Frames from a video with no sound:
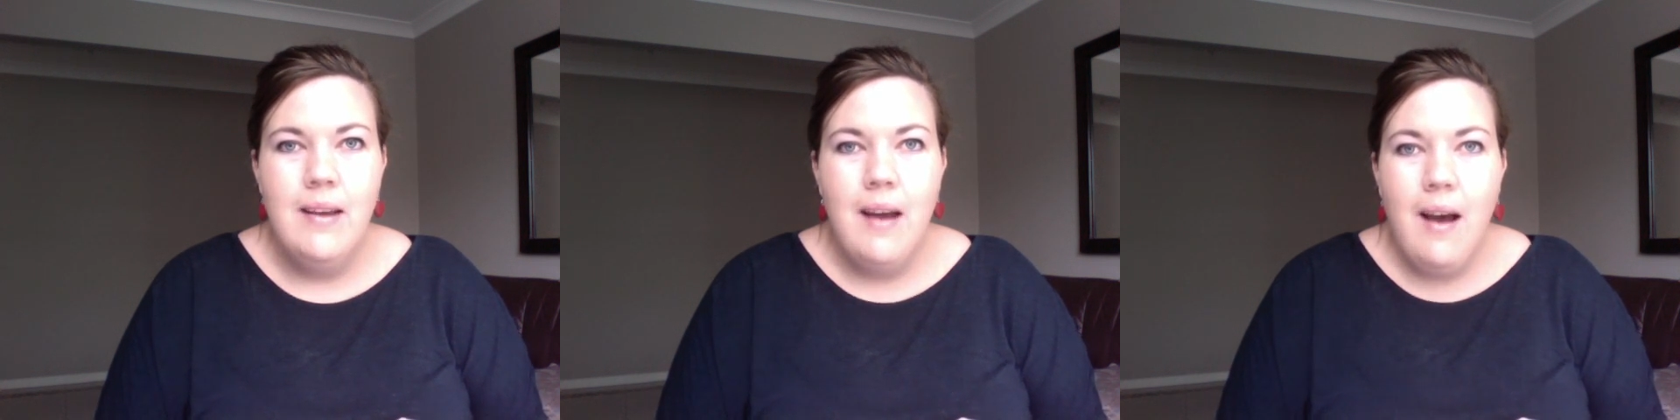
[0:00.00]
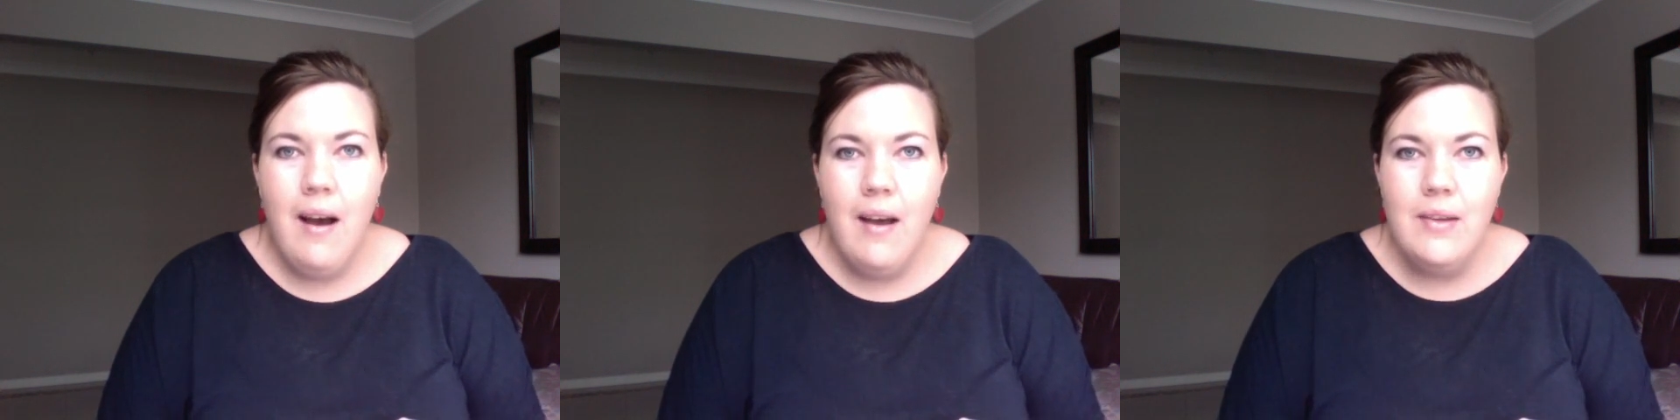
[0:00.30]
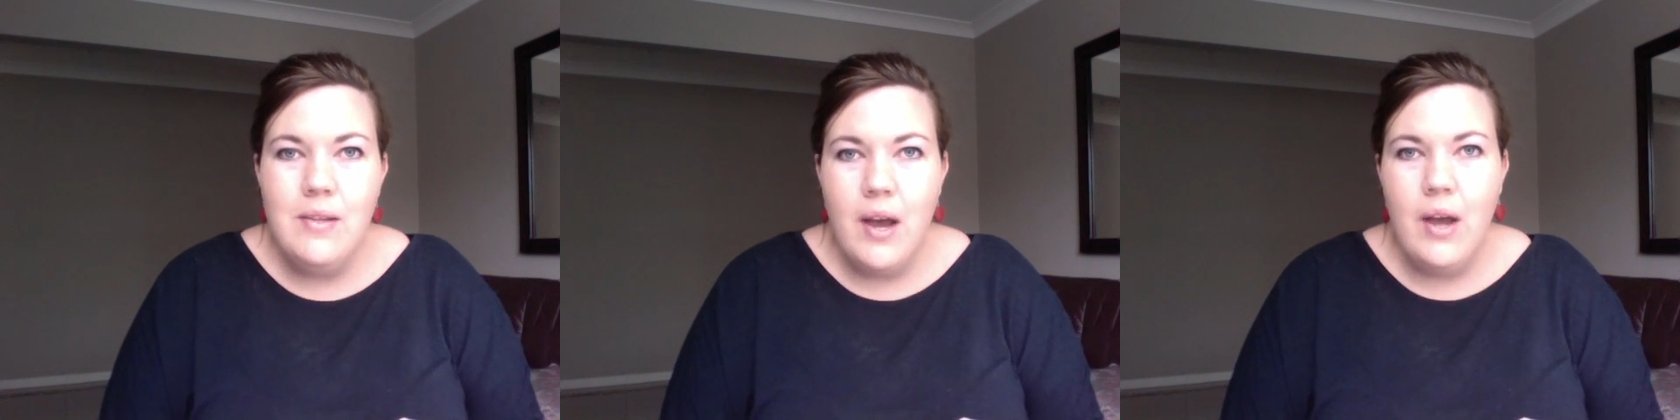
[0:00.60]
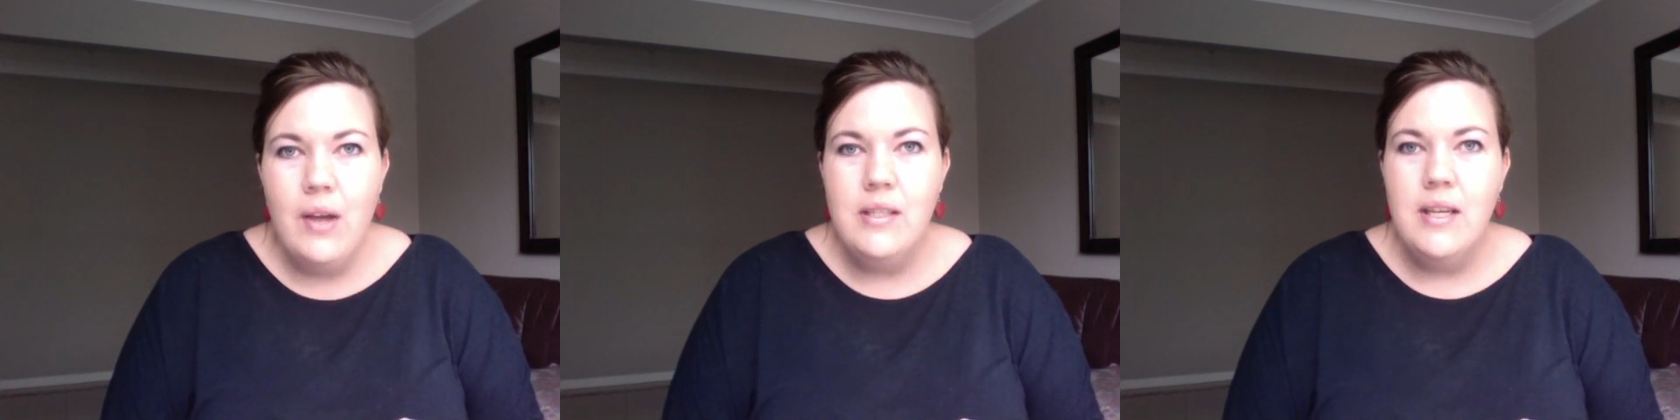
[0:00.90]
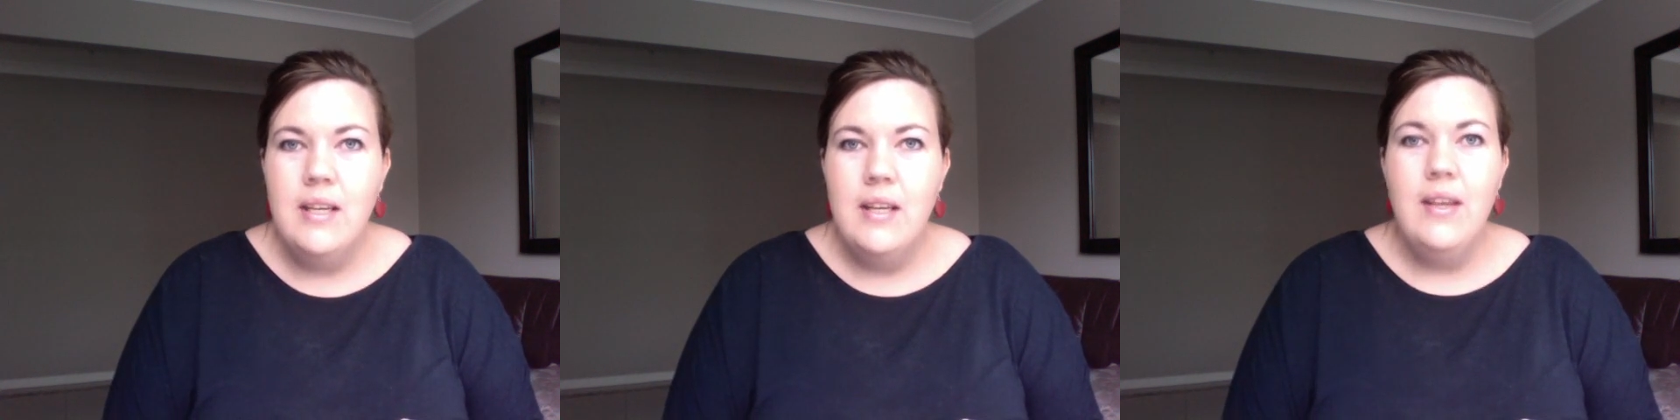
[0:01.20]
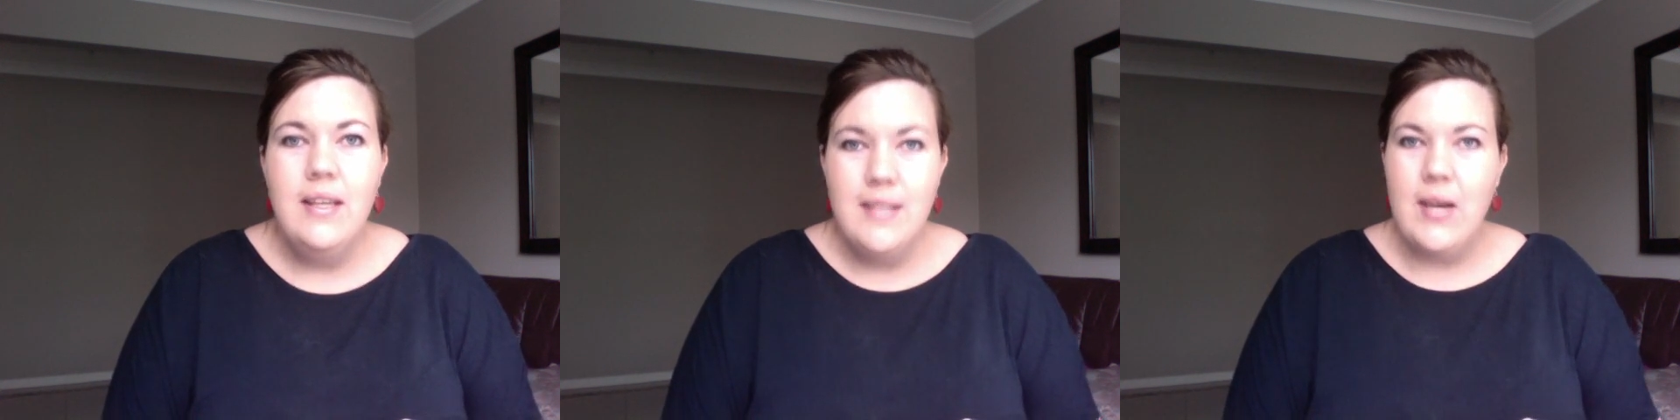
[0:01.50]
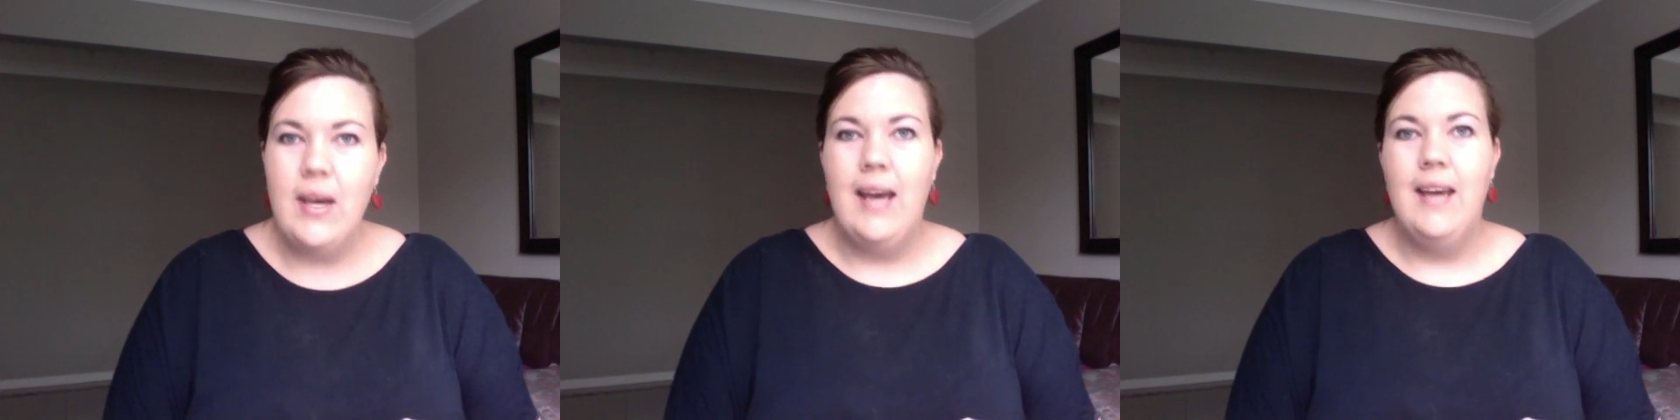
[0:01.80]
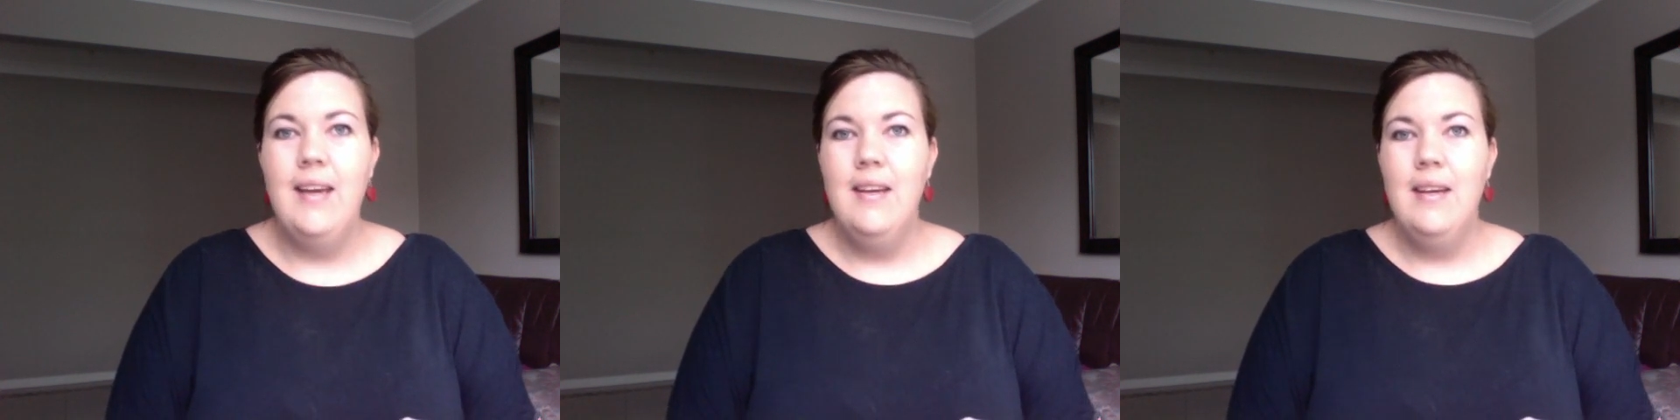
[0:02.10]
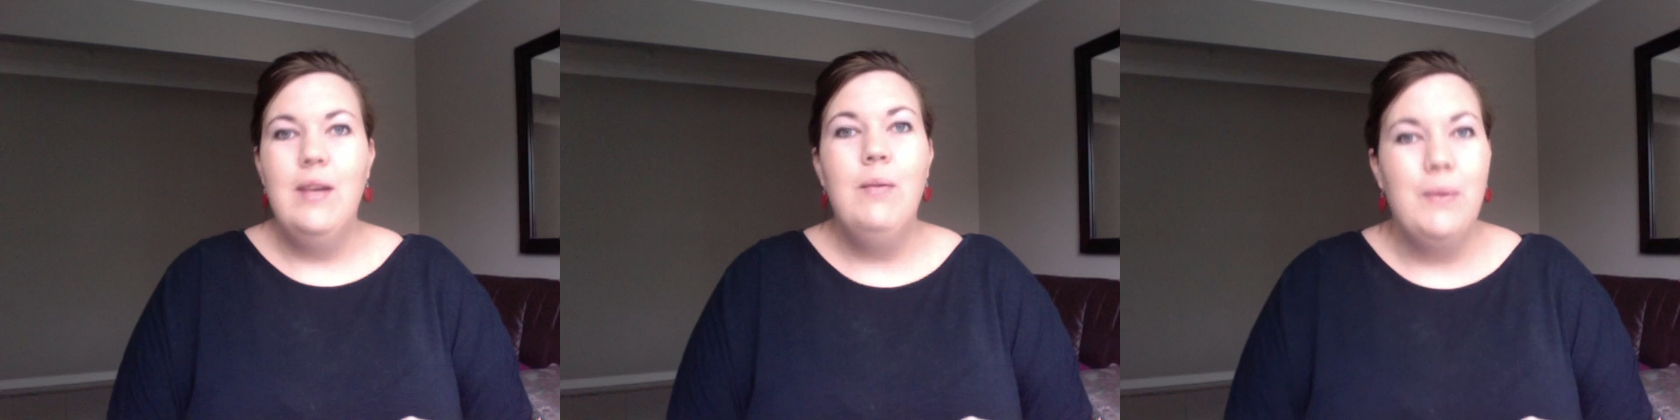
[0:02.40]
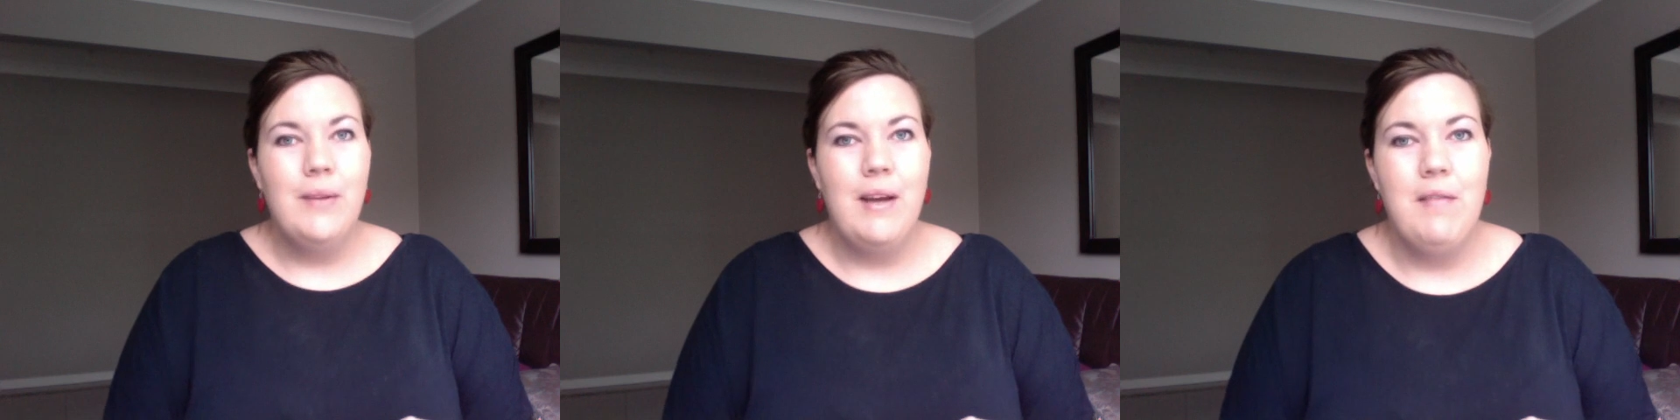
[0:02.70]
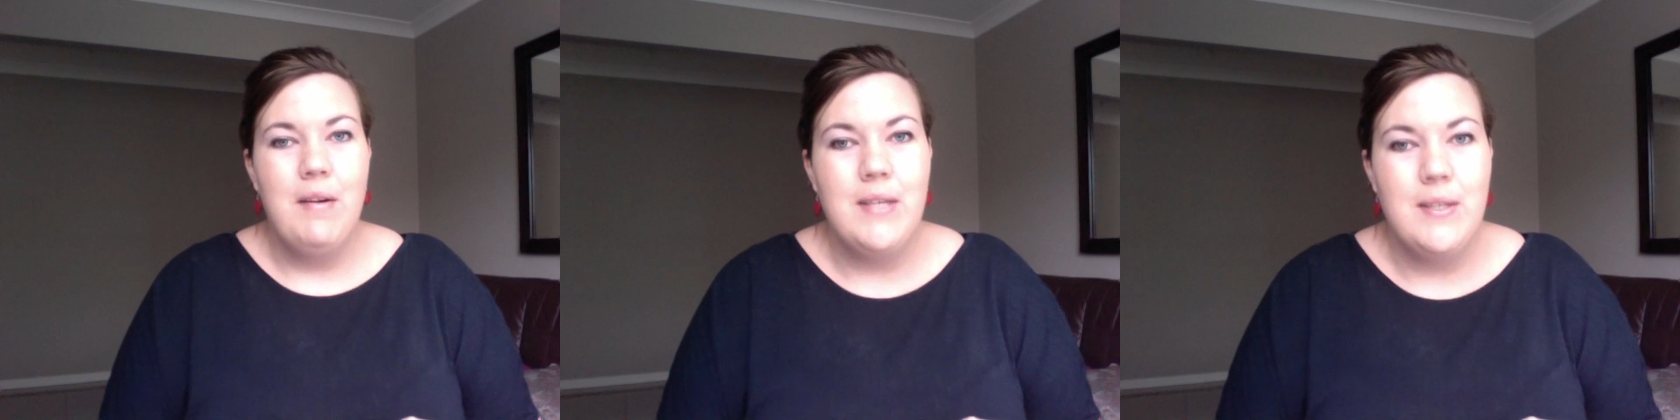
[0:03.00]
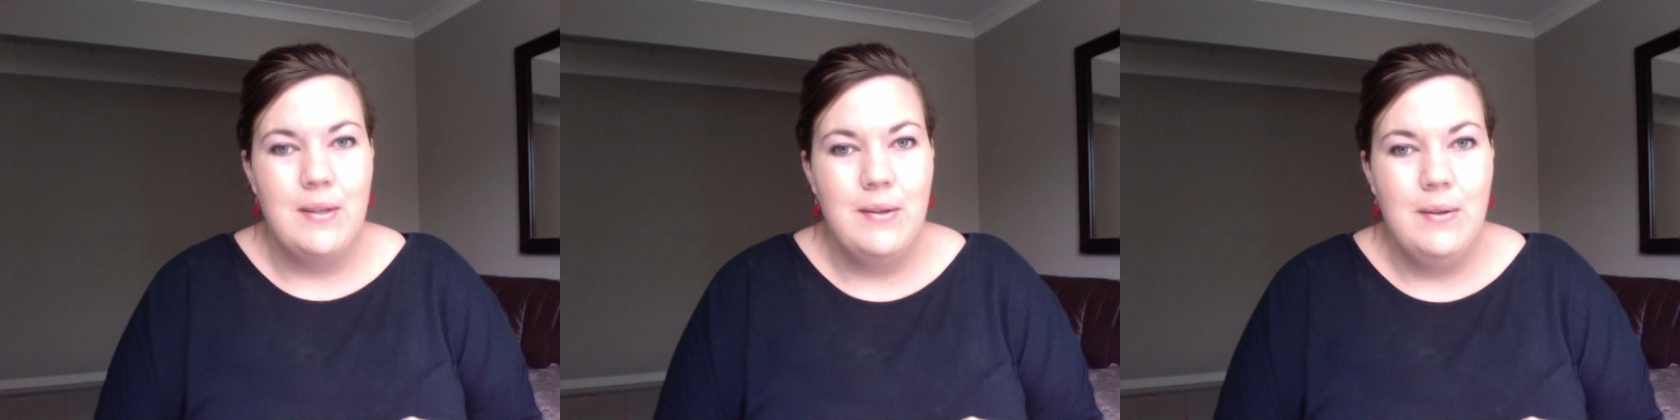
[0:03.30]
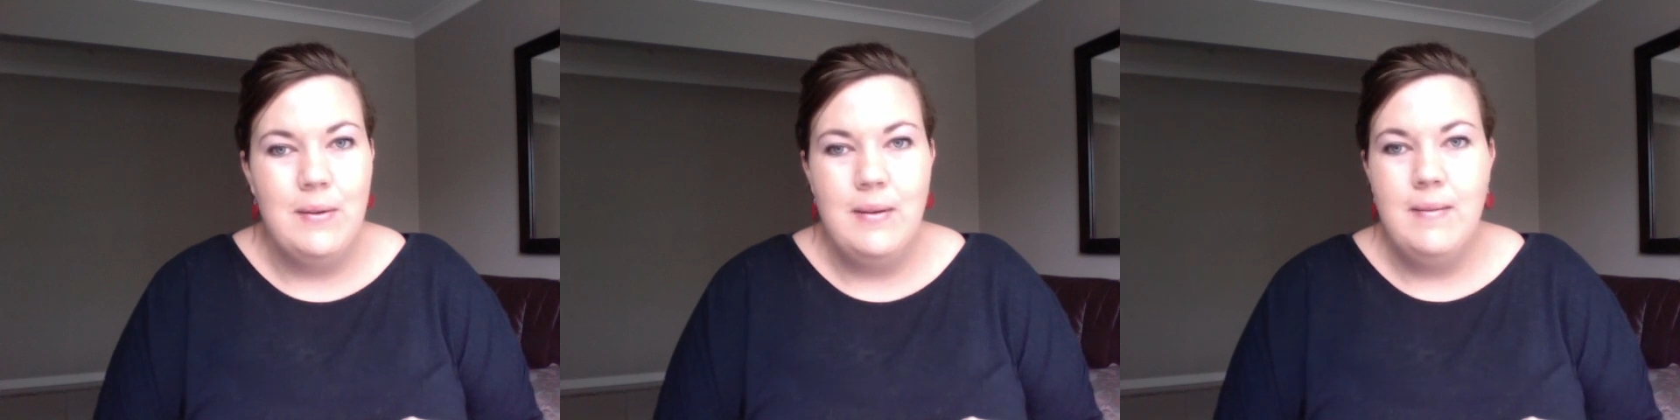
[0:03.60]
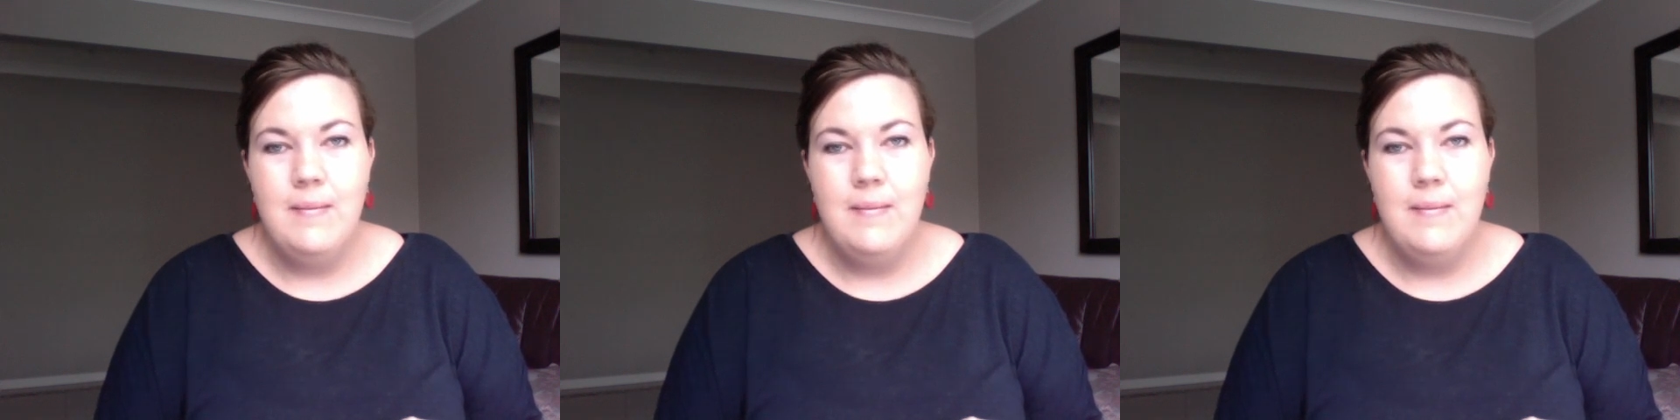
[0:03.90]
Oh, you don't? That's okay. You will know very soon.